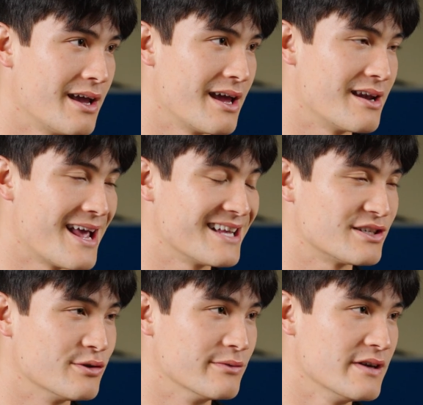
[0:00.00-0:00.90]
an
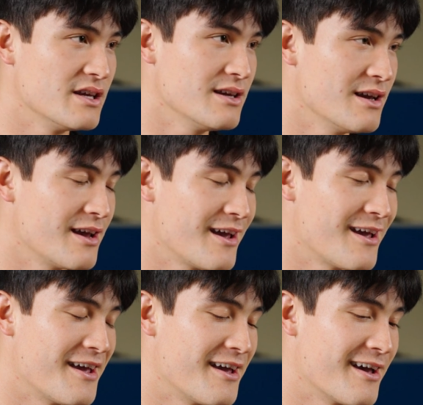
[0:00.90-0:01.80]
SUV
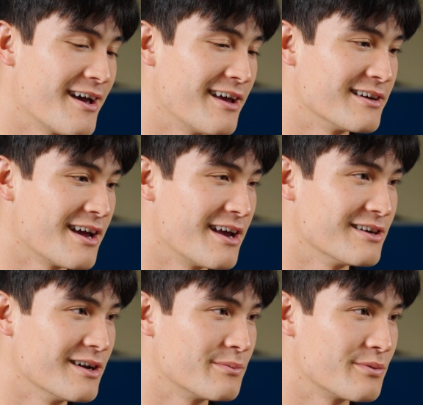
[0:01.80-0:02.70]
and
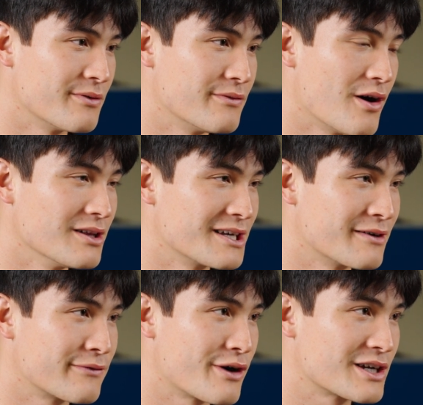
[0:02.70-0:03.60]
ended up falling
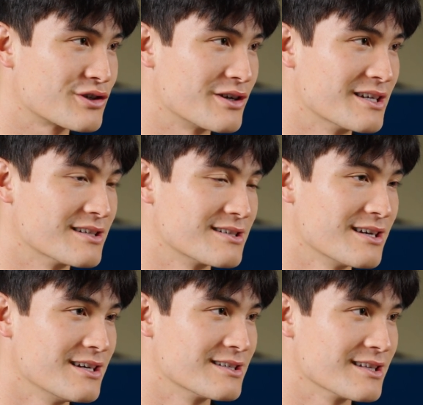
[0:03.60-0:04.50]
and fracturing
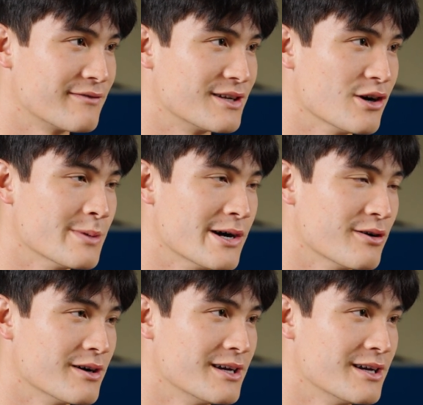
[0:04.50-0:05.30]
his left elbow.